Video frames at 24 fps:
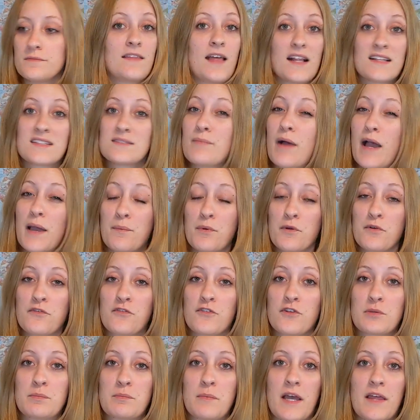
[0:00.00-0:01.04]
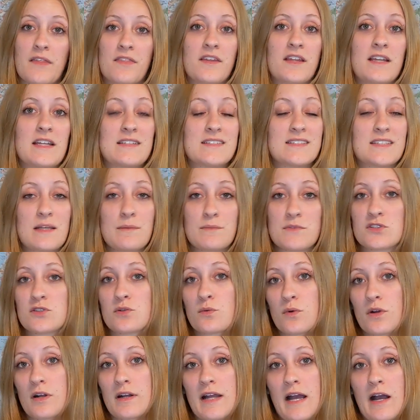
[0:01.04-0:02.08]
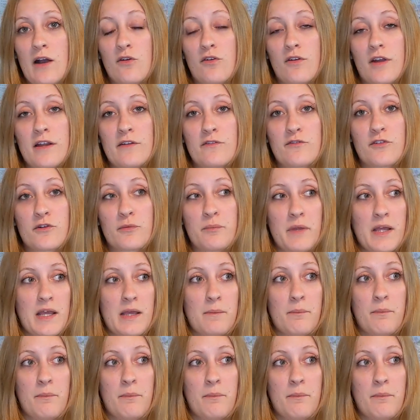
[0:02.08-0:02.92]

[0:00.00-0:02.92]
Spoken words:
That's my preferred method. It seems to work out great for me,